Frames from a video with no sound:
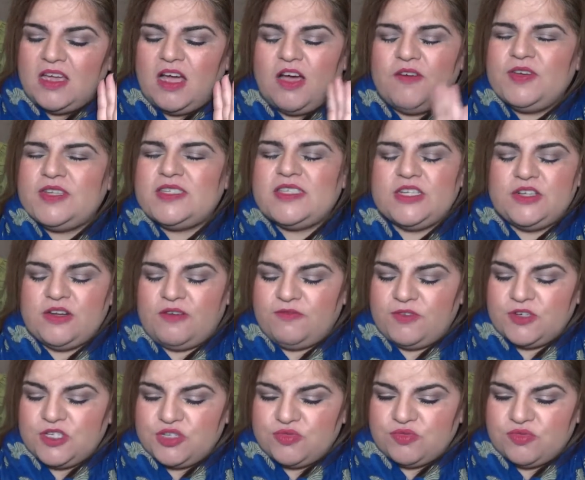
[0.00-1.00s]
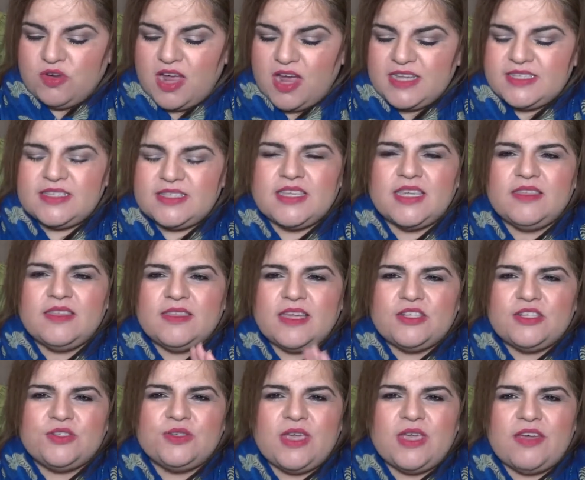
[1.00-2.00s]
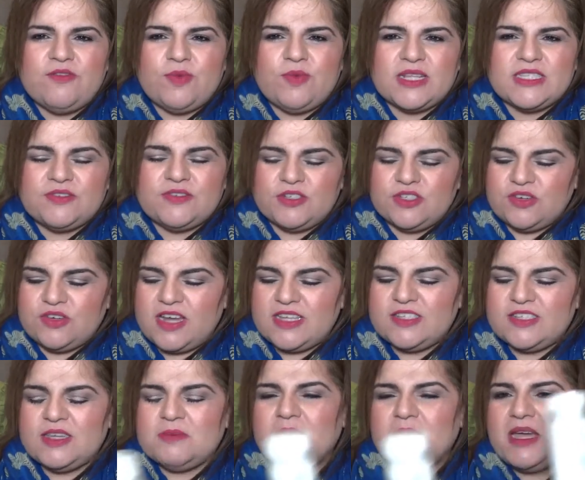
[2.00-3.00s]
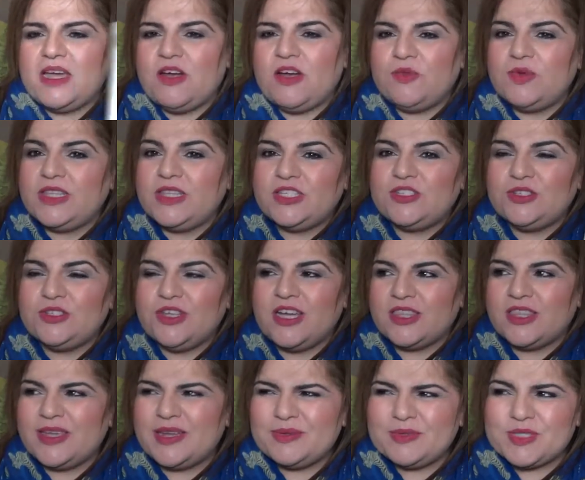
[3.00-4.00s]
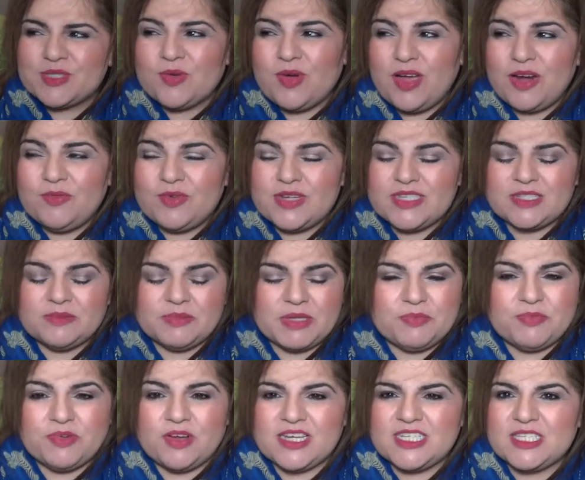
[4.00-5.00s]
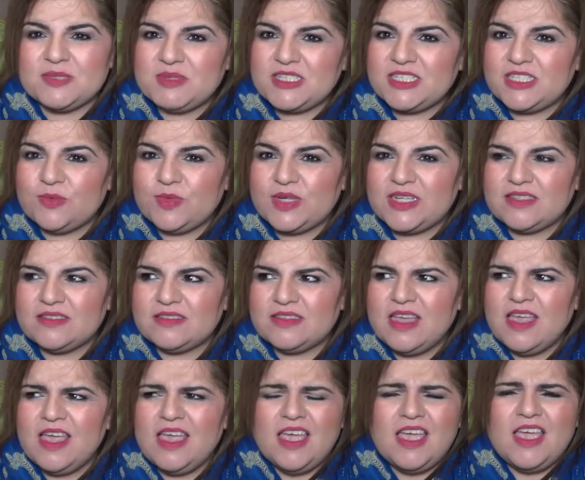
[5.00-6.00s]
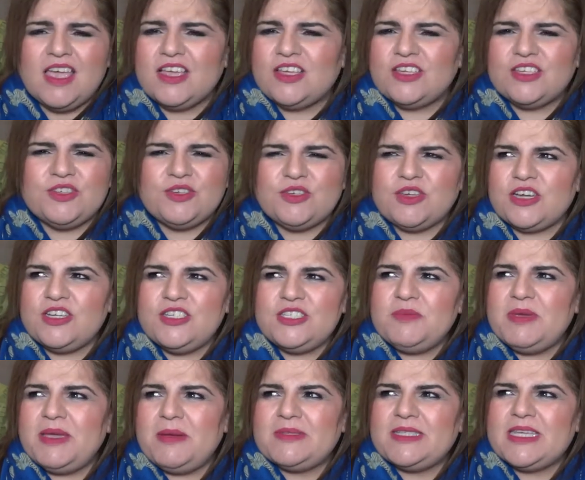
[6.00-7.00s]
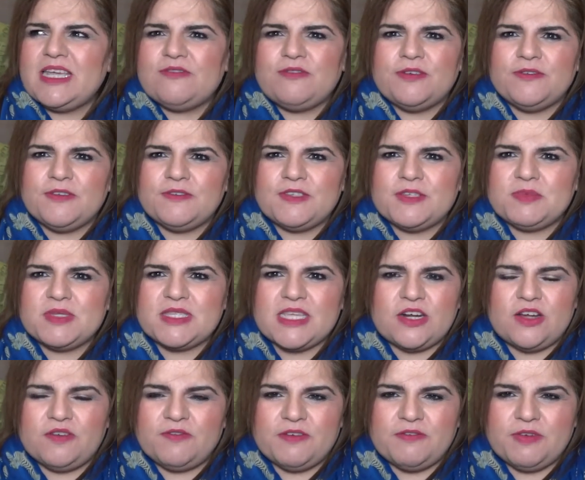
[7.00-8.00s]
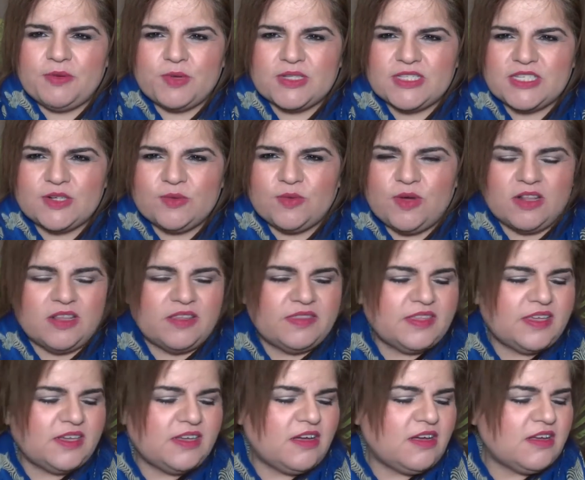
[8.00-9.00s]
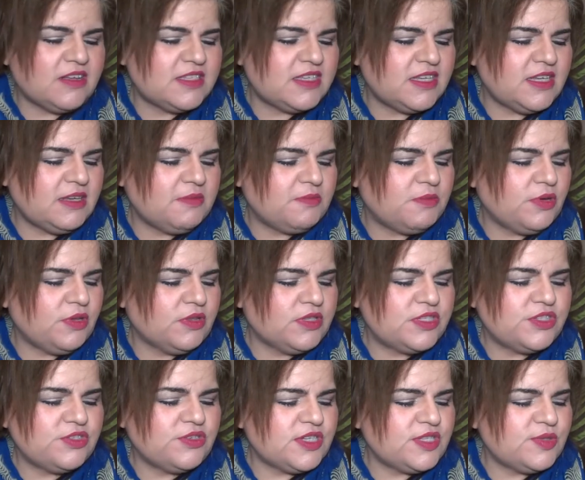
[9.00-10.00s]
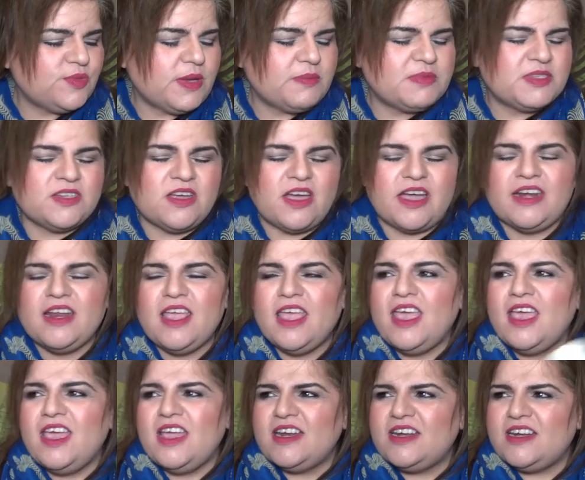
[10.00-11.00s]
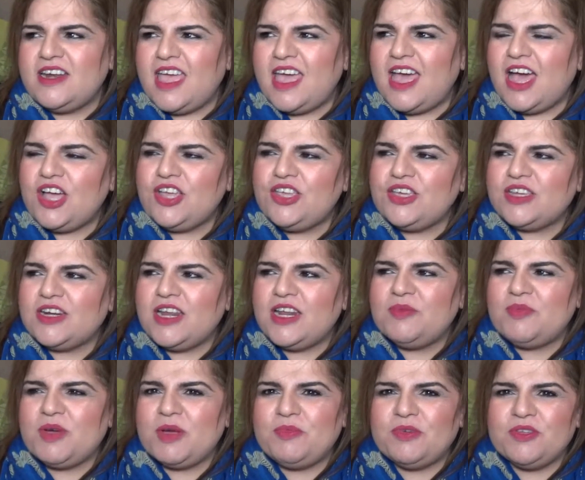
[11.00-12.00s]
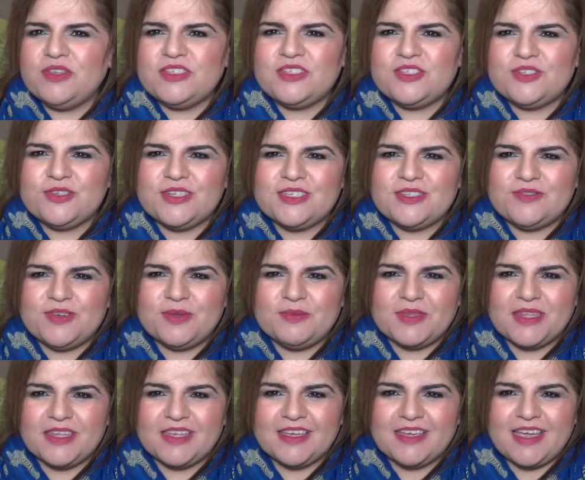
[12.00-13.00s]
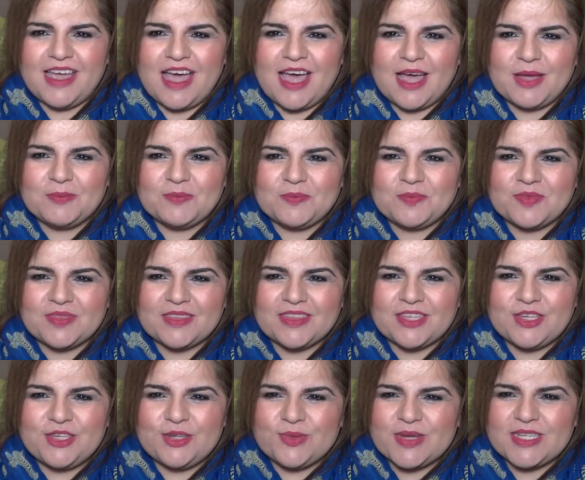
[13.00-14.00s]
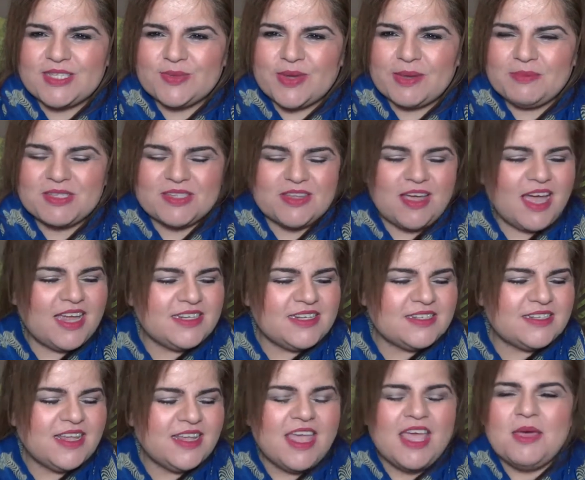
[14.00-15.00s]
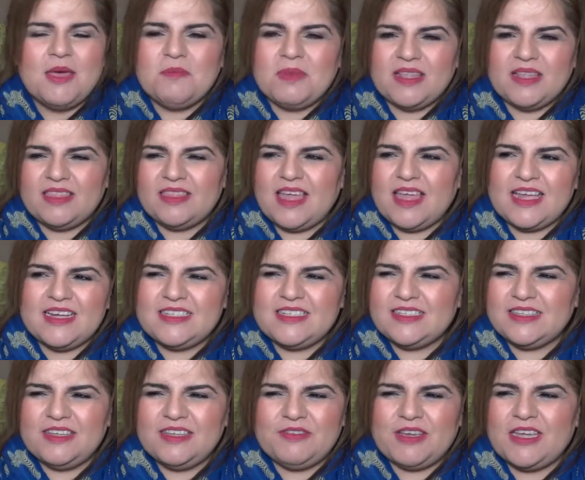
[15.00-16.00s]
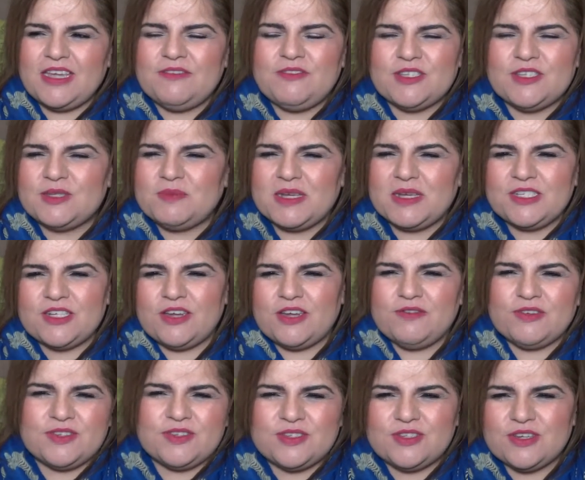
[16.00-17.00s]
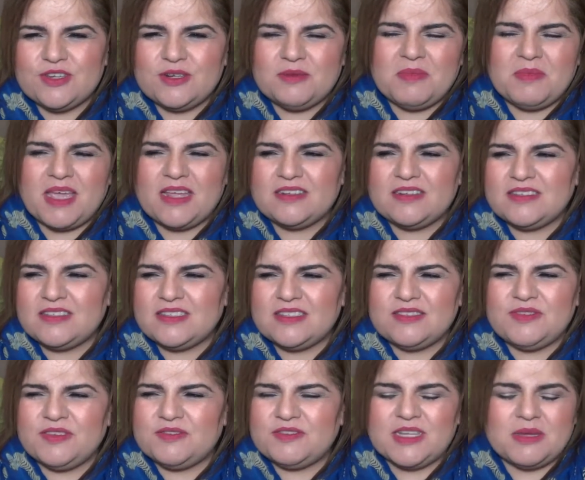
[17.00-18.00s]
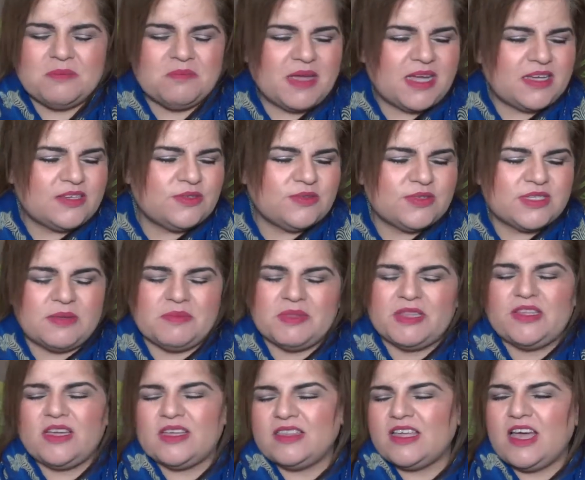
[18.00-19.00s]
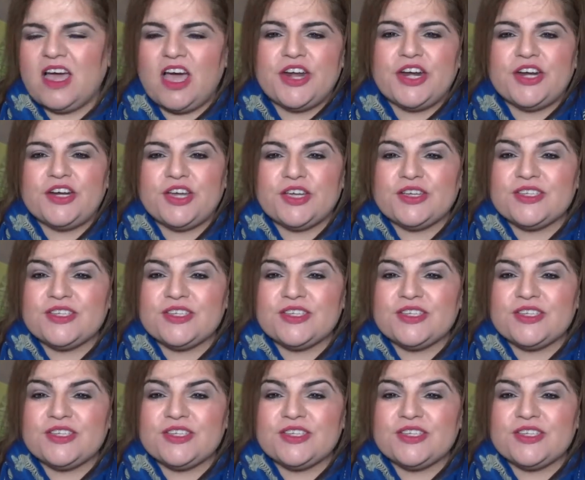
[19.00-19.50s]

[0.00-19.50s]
Obviously not for dry skin. They do have ones for dry skin, but I really do like that, and it's quite reasonably priced, especially when I used to be able to get it for 50% off every once in a while on the Aussie Paulas Choice website. Now you can only buy Paulas Choice from the US website, but they deliver if you spend over a certain amount. It's $15 or something like that. I don't know.